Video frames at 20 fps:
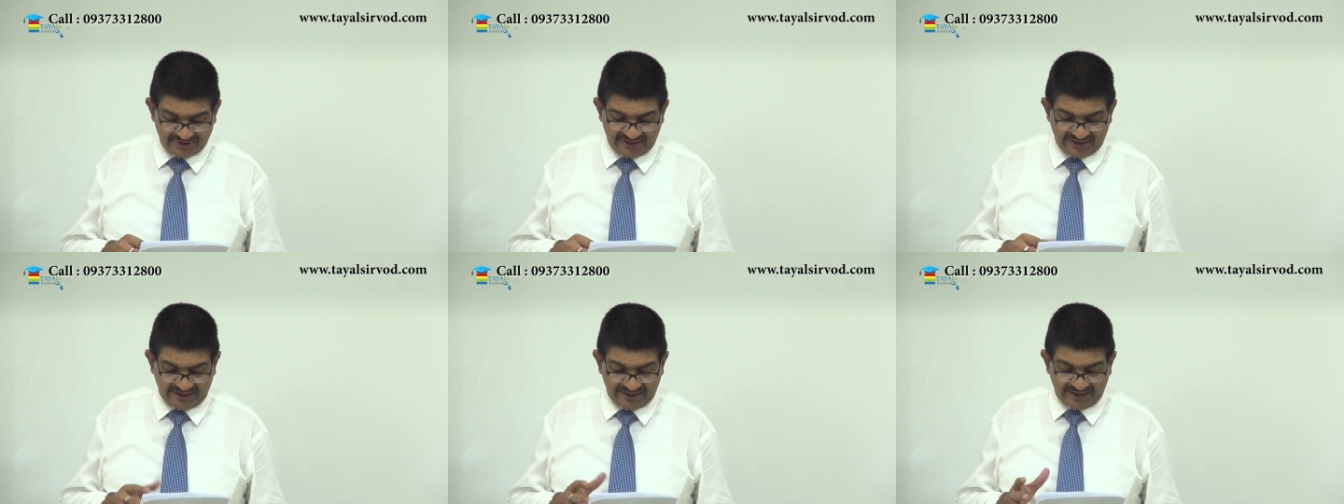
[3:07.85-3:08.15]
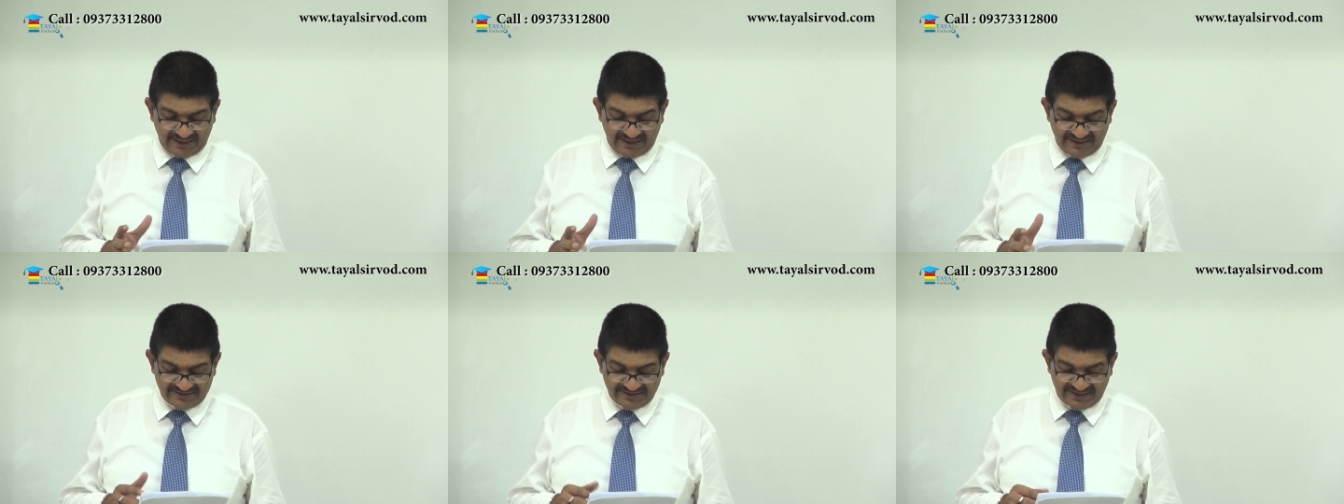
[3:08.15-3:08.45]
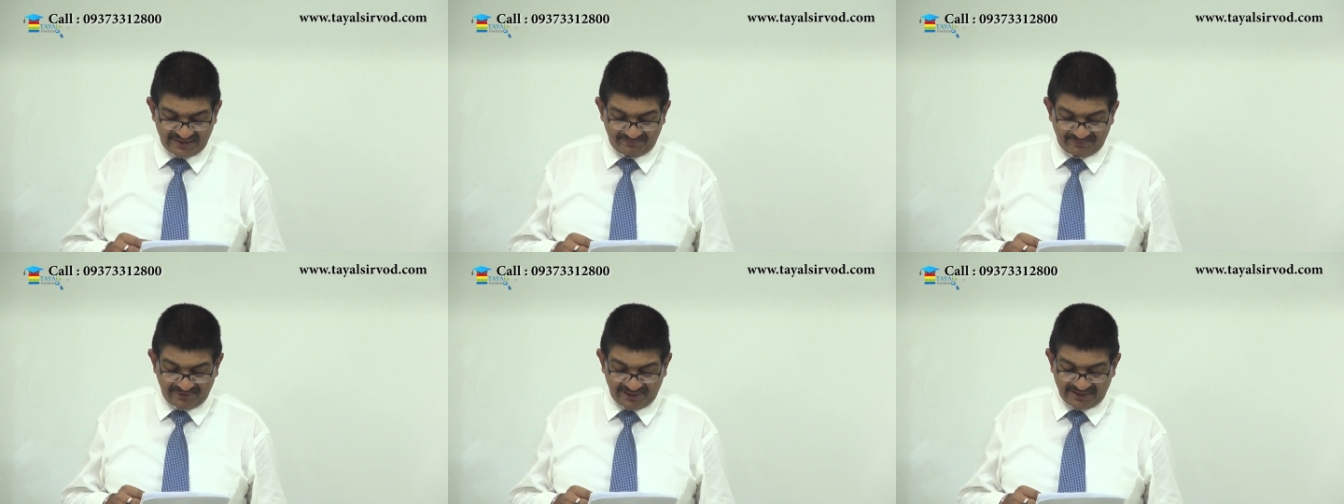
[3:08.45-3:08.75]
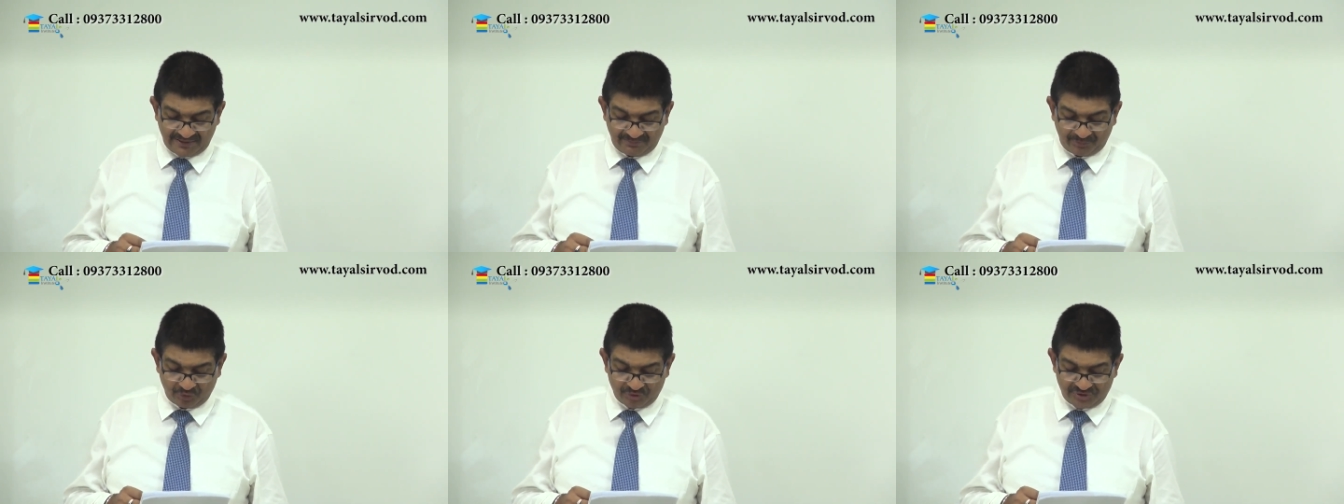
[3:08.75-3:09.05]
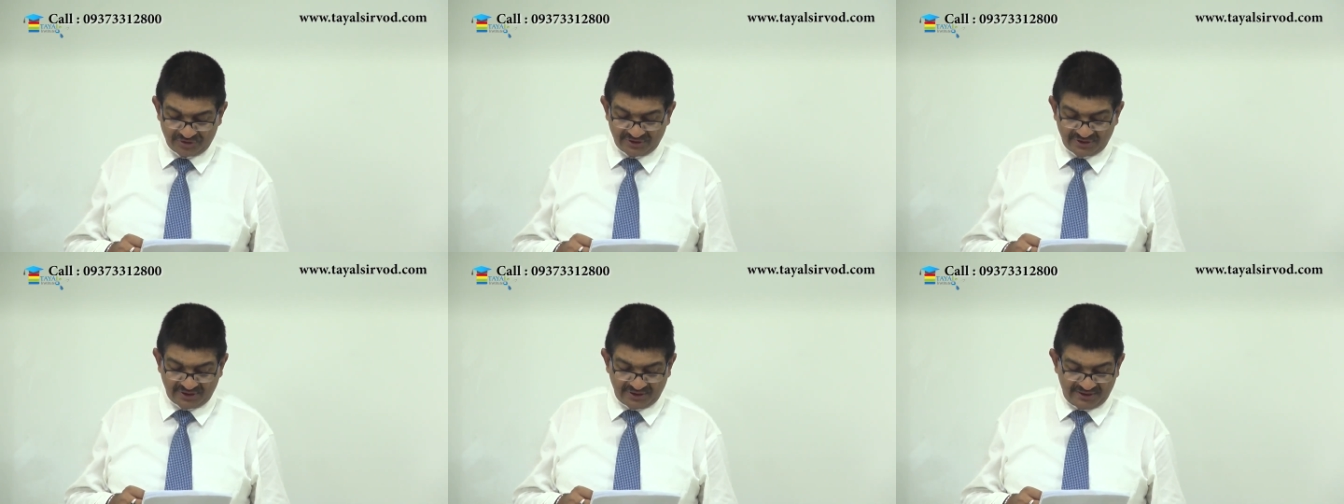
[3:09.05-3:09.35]
Then analyze and apply the
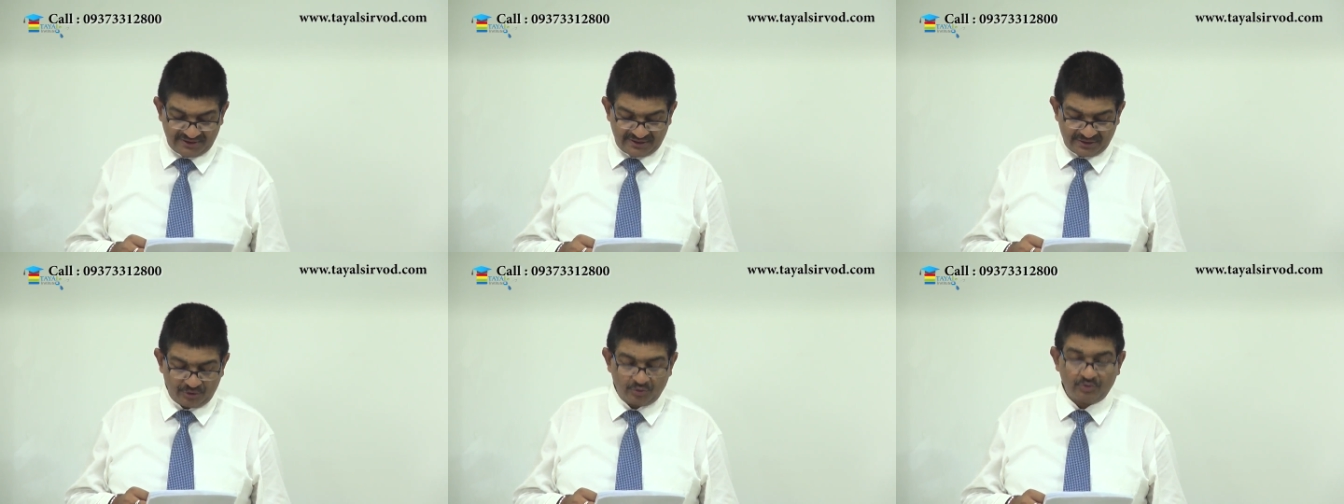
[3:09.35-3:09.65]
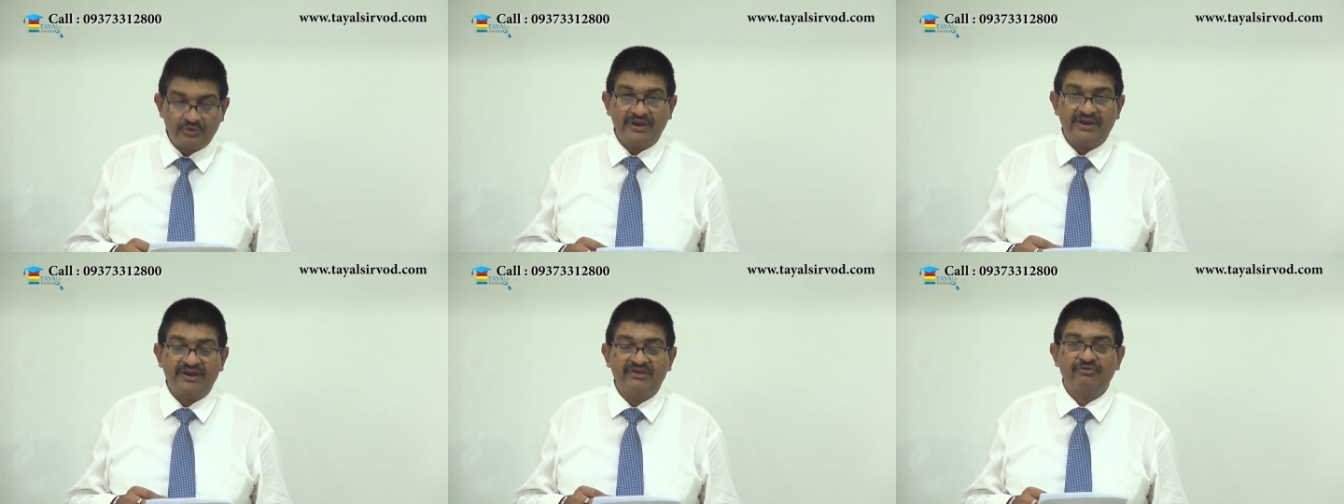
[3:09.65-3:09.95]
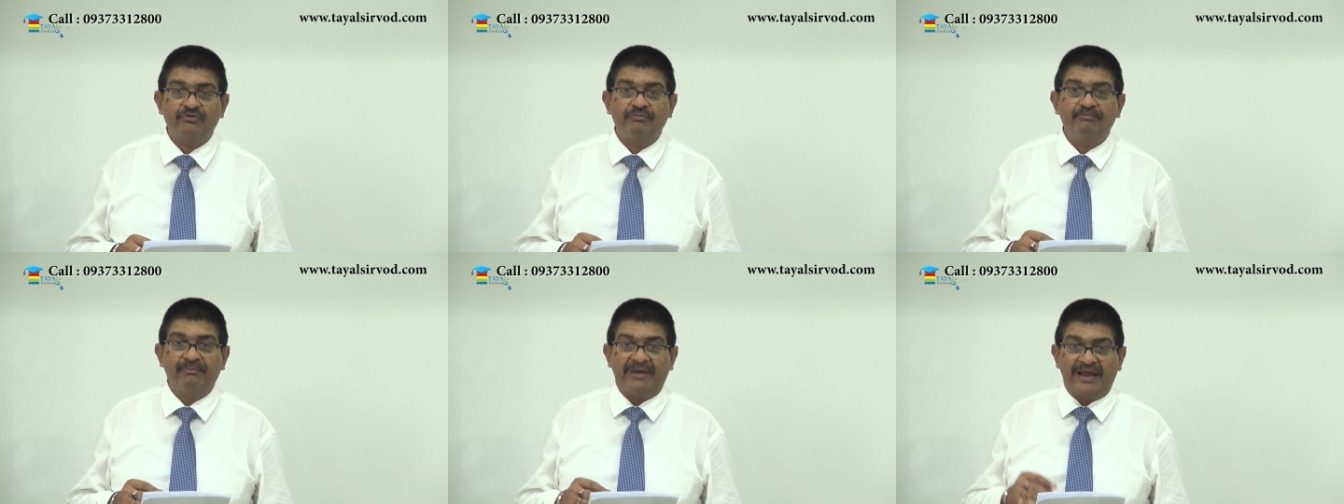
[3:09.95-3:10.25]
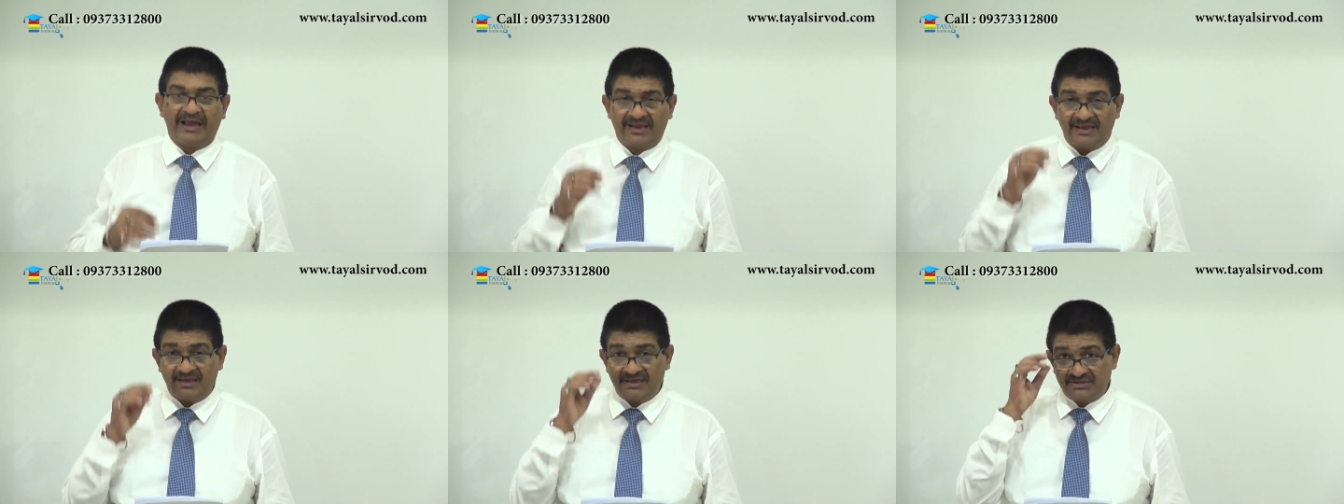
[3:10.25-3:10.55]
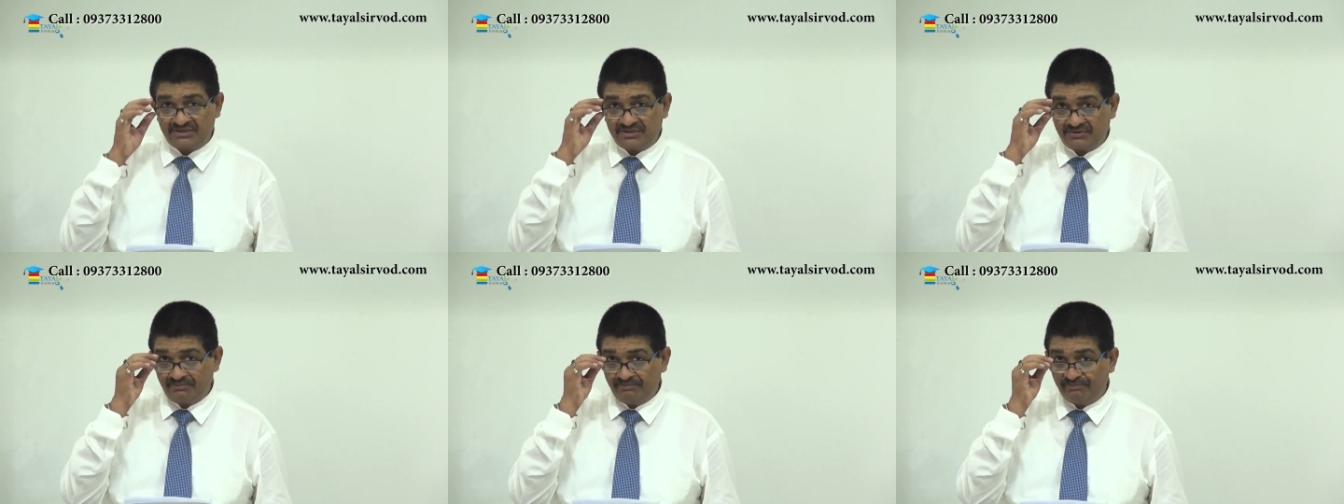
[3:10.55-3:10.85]
procedure relating to clearance of
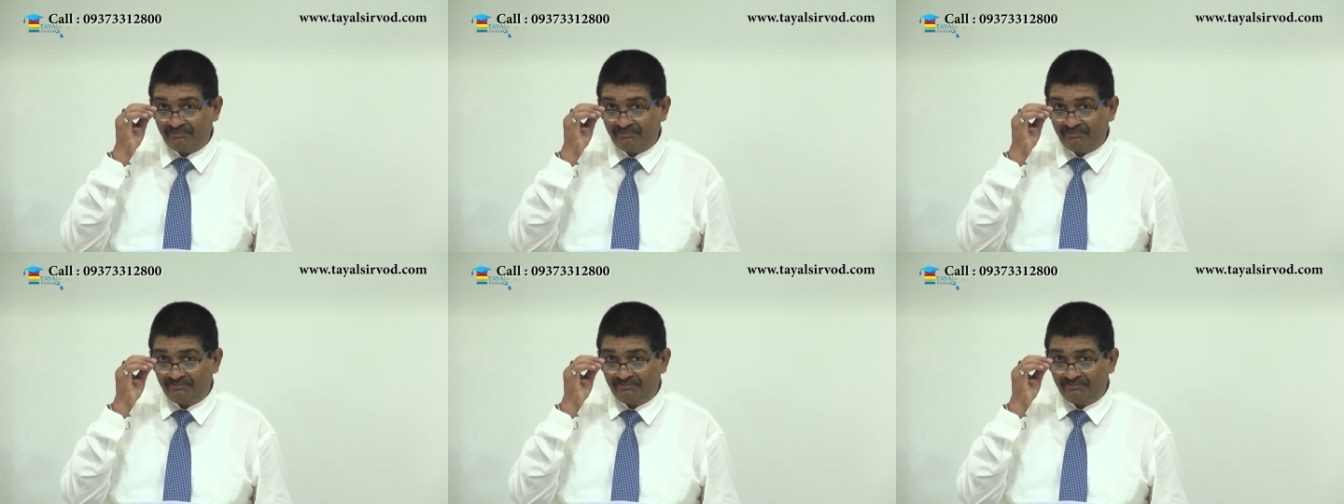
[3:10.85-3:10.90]
baggage.